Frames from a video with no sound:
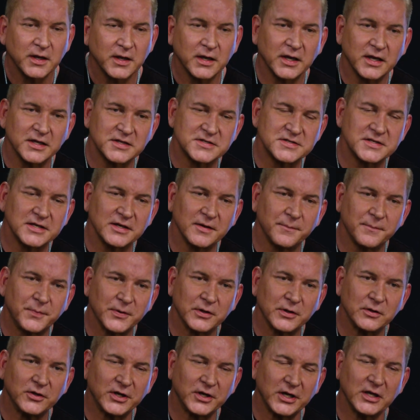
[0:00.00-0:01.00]
it's the
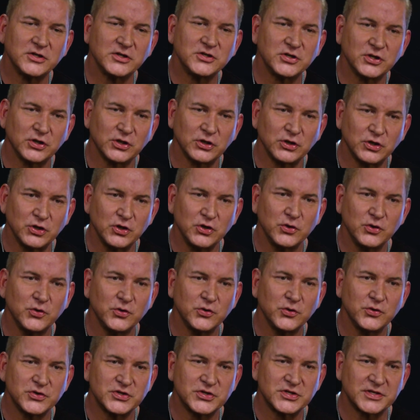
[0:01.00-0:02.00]
ability to
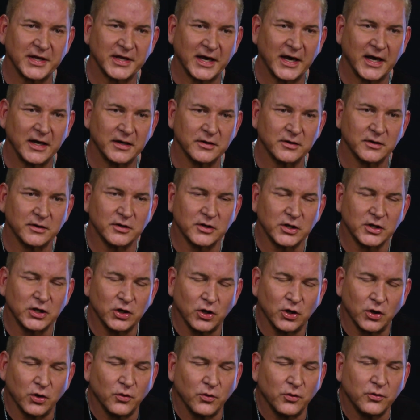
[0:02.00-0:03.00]
use that,
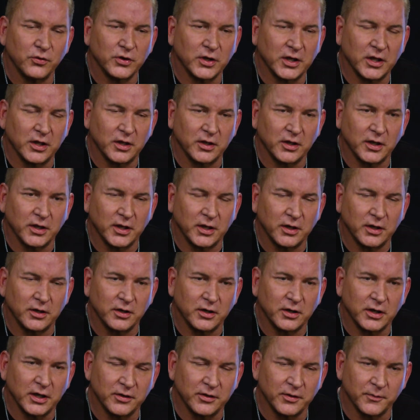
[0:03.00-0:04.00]

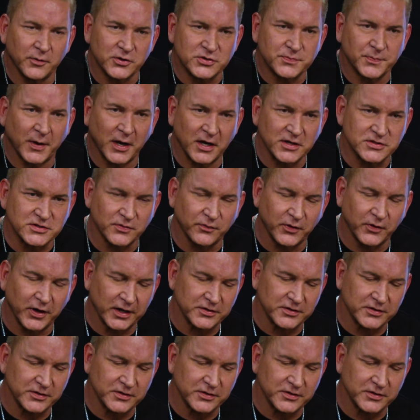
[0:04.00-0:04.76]
in the most positive way.